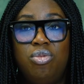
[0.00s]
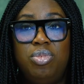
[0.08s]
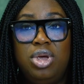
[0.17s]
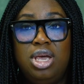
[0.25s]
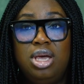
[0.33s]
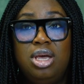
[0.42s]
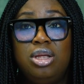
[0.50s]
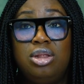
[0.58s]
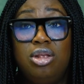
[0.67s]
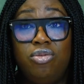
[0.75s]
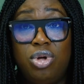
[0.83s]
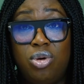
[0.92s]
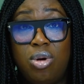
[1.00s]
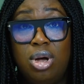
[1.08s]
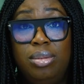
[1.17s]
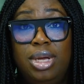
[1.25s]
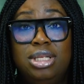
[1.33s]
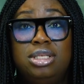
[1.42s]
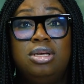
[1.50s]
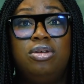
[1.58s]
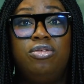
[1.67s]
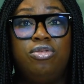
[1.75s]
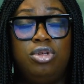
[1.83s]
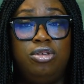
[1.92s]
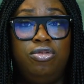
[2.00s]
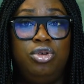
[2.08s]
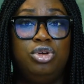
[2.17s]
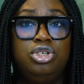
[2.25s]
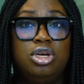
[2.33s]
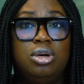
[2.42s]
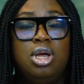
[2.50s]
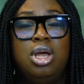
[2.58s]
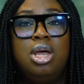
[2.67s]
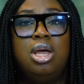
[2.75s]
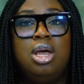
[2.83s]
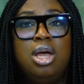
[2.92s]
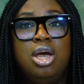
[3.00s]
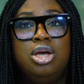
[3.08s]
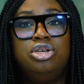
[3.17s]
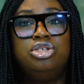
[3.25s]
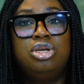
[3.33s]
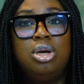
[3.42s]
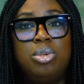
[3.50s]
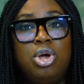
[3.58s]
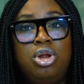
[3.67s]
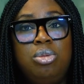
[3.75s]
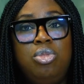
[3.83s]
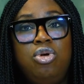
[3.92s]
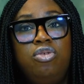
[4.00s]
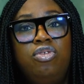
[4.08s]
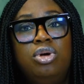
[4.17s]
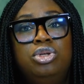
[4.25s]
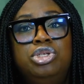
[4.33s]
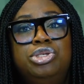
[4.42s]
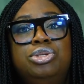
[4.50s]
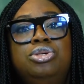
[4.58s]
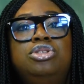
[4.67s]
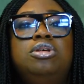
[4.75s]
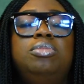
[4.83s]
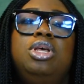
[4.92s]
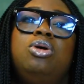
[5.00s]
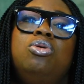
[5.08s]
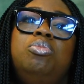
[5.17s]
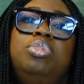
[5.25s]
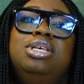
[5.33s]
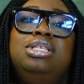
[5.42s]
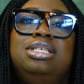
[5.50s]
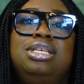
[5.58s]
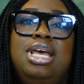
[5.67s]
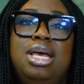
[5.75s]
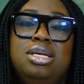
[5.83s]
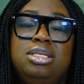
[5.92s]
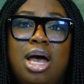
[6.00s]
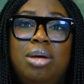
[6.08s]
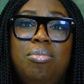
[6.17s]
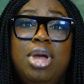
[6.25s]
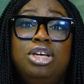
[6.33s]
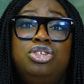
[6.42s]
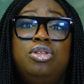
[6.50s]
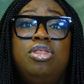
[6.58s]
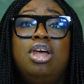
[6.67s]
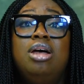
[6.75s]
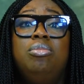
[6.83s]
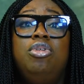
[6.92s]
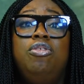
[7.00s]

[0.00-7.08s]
will be the requirement for the future. So I'm going to move on to something called business case. I mentioned that